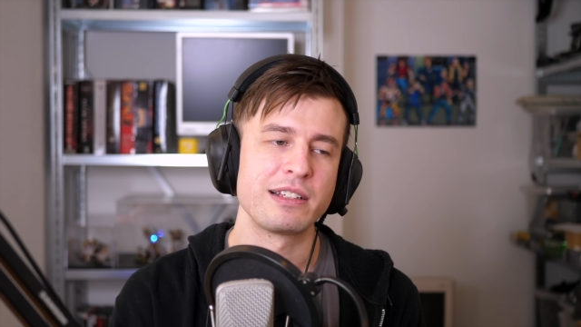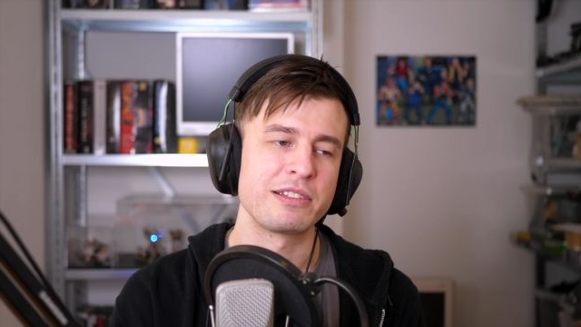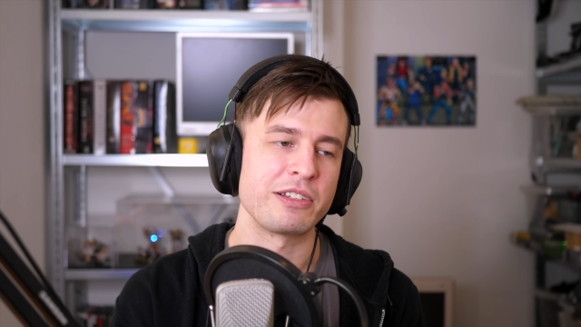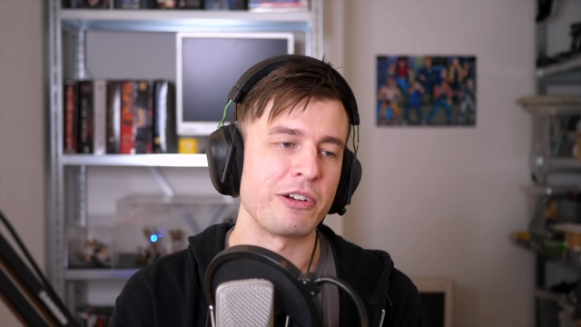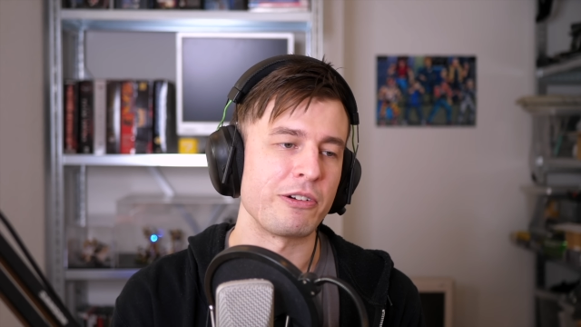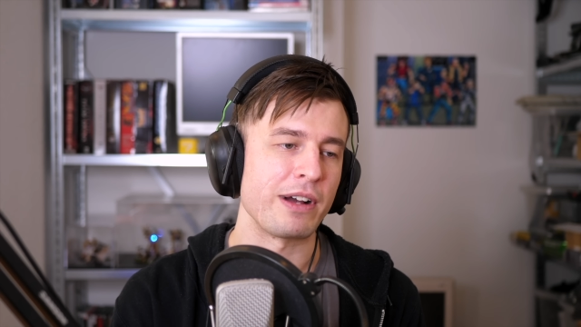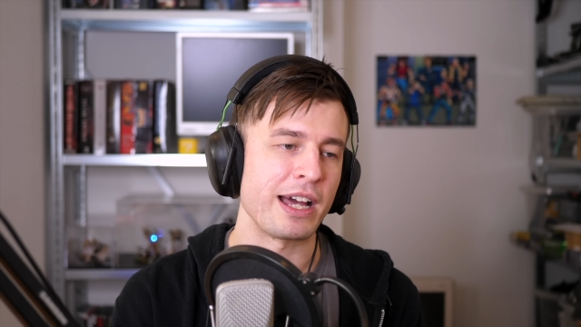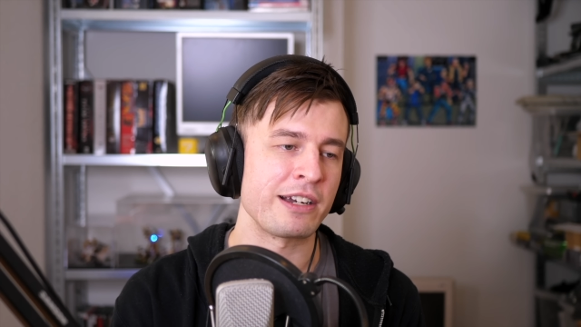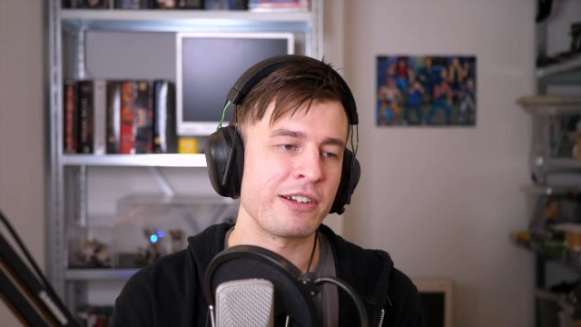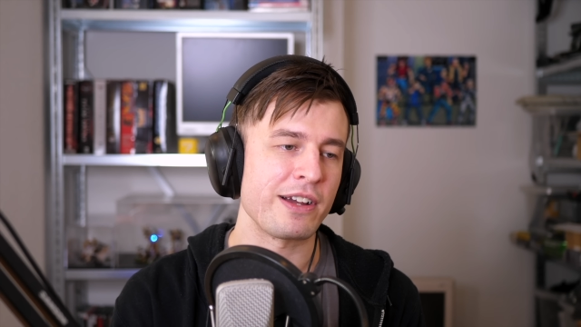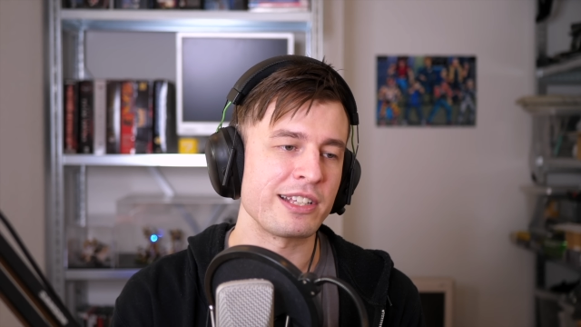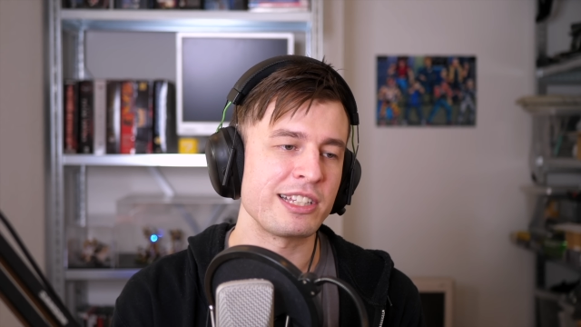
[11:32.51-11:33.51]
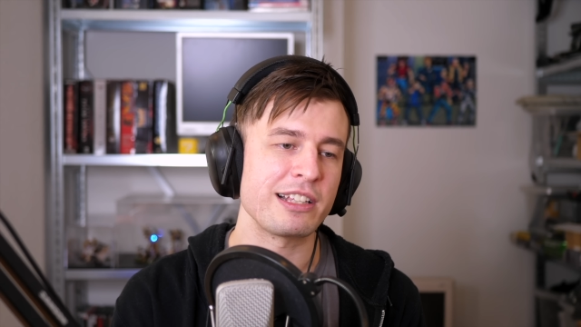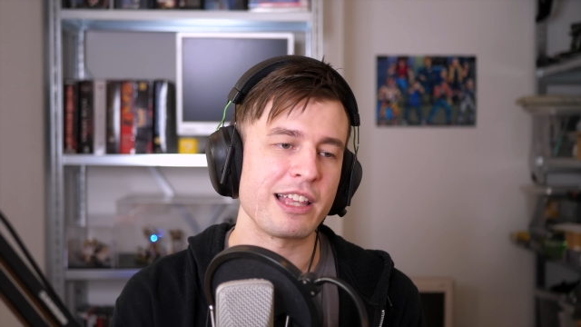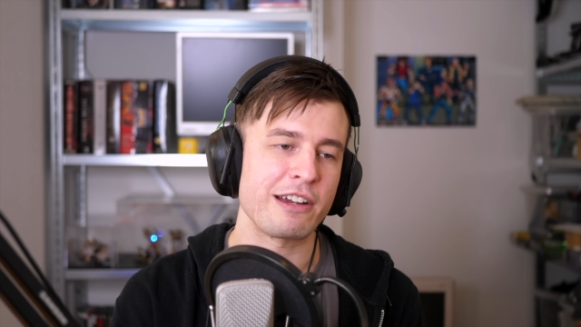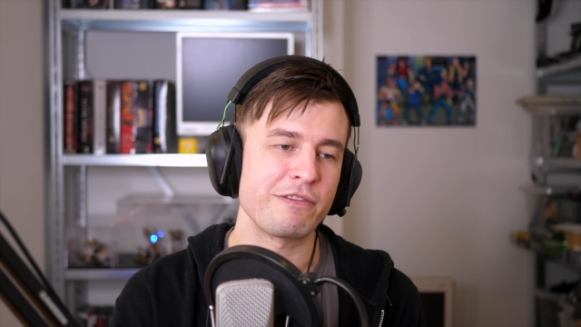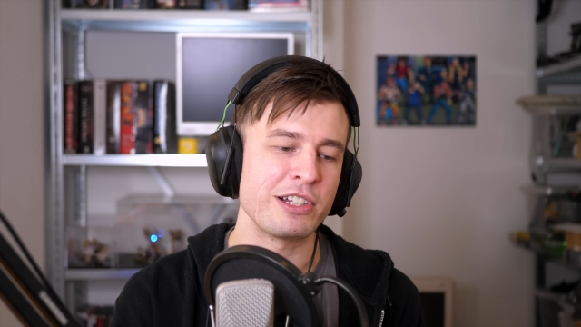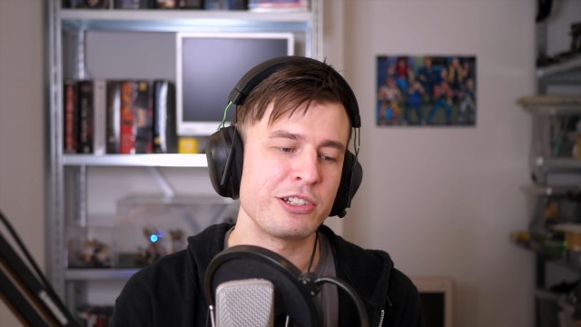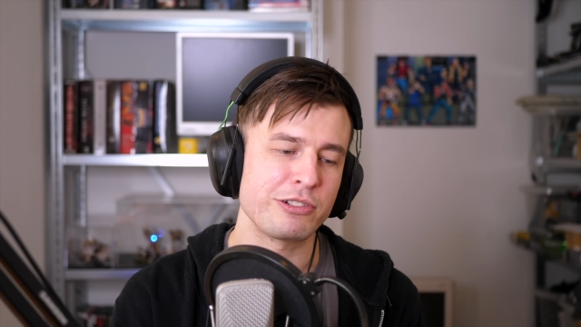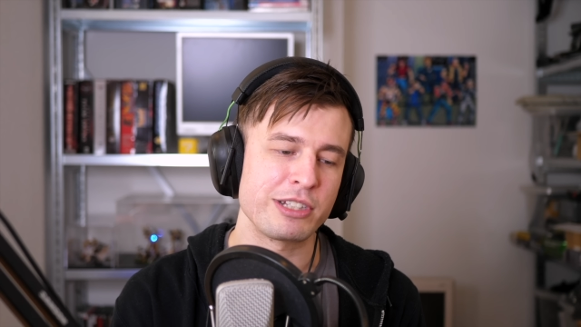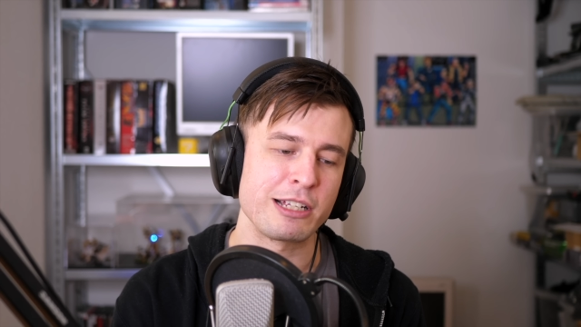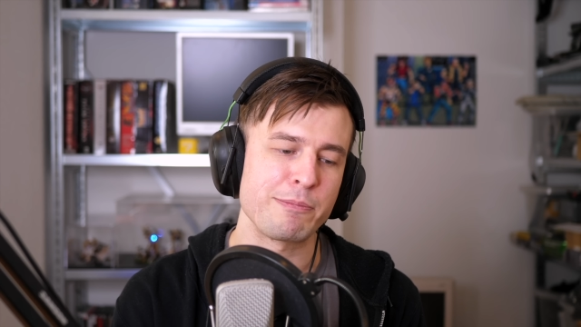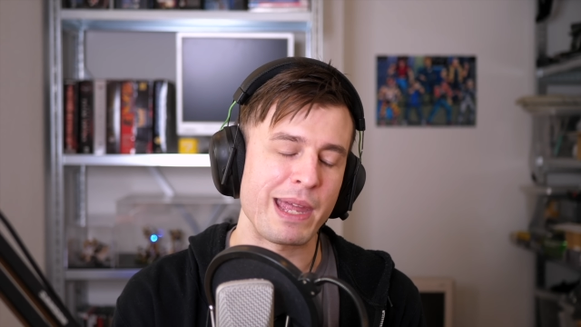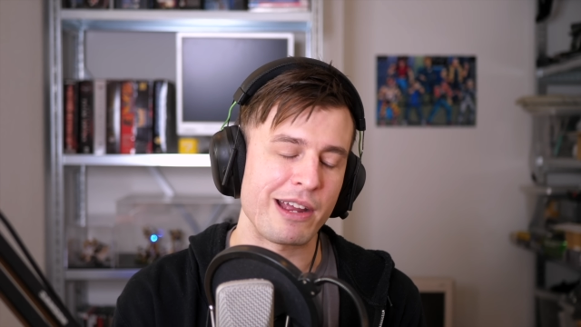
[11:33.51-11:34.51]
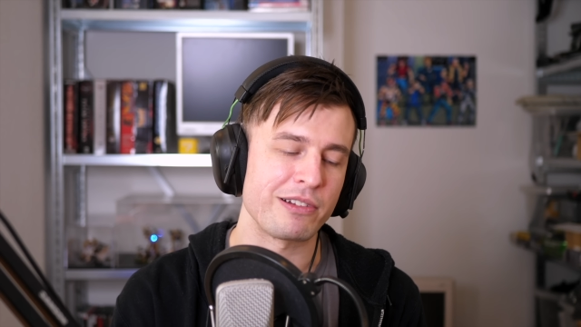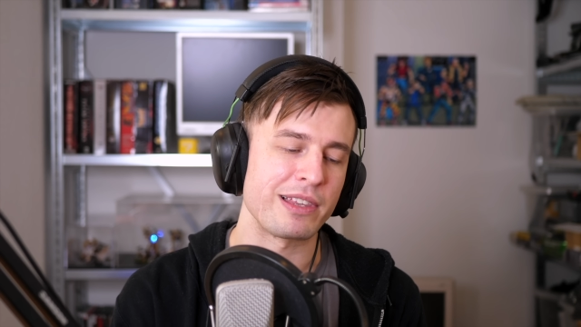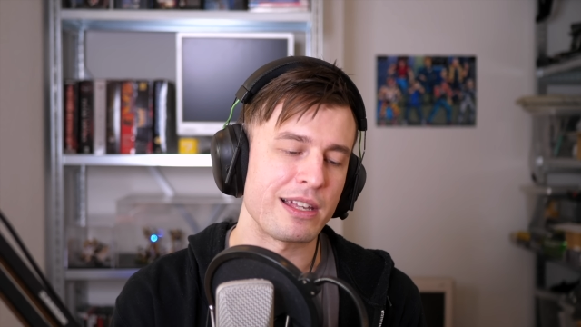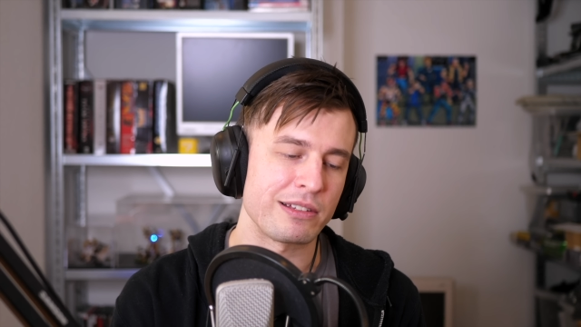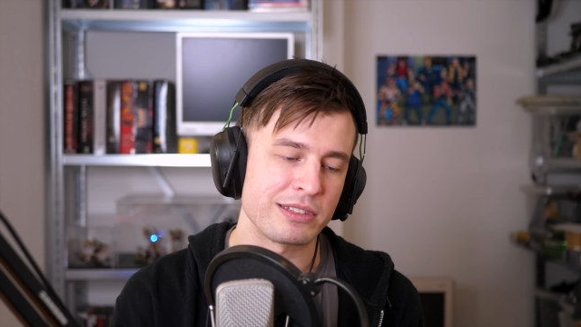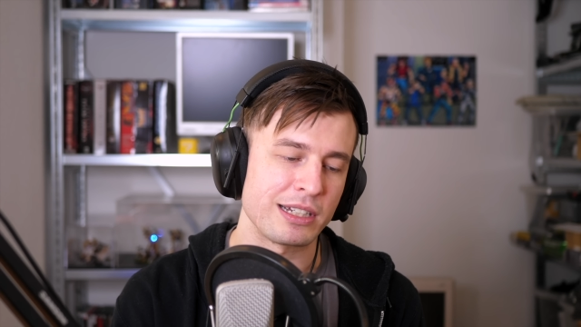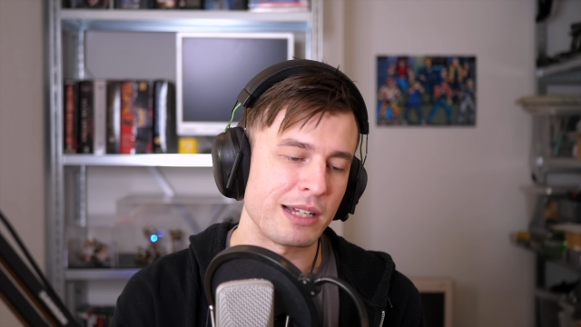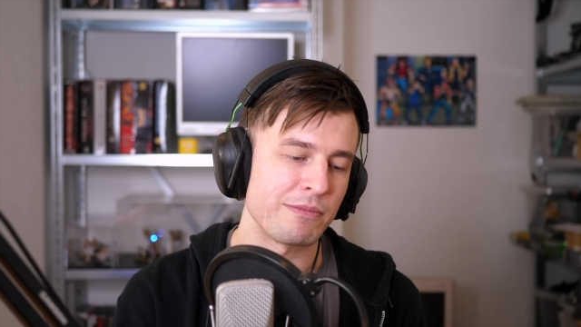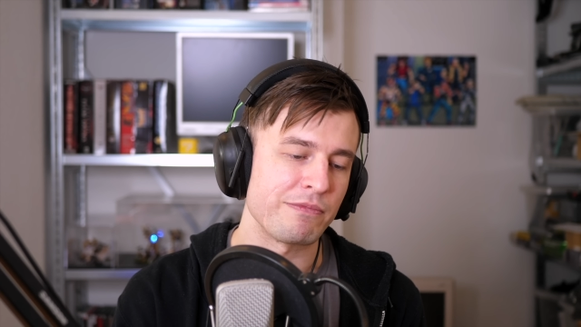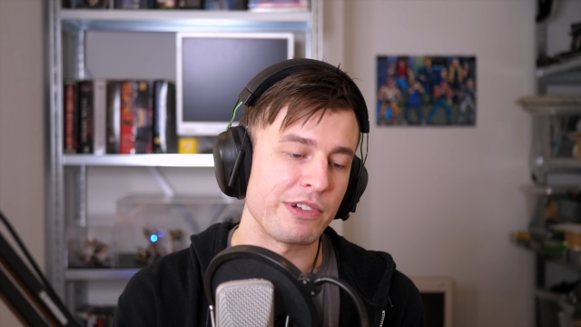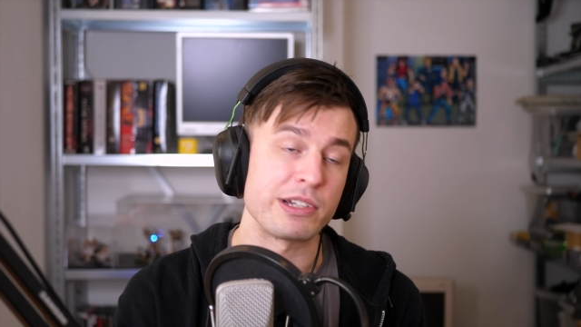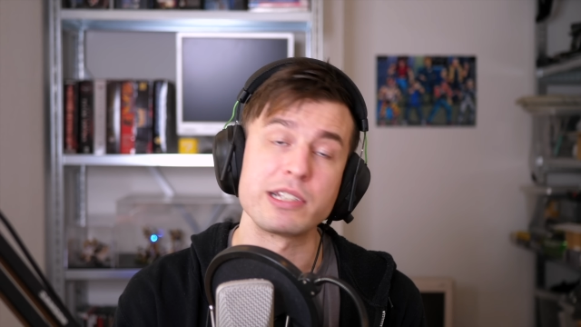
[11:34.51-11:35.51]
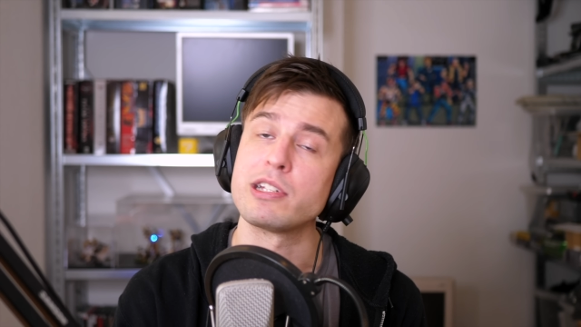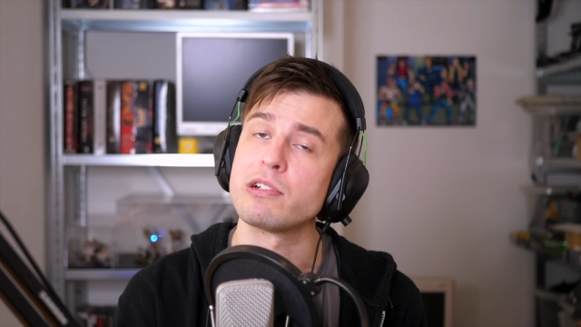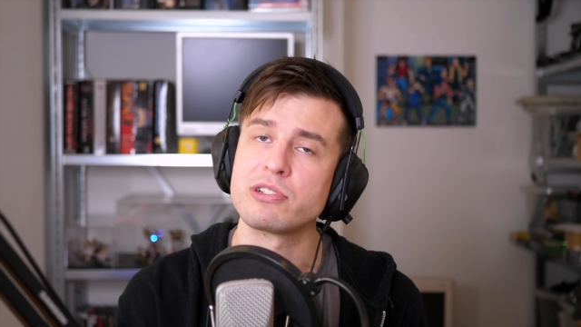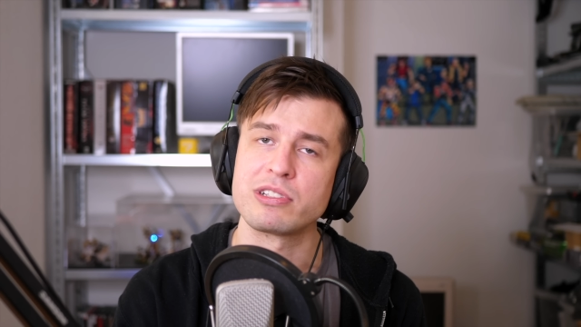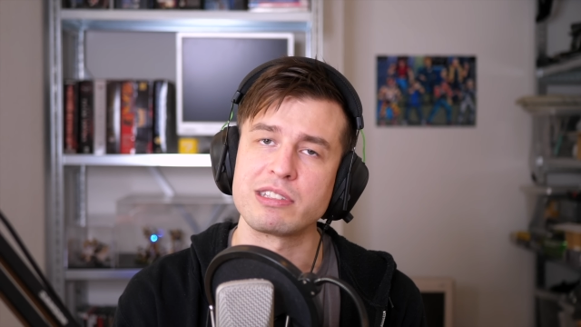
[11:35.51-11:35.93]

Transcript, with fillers: so i don't know i see a lot of interesting parallels and i'm very curious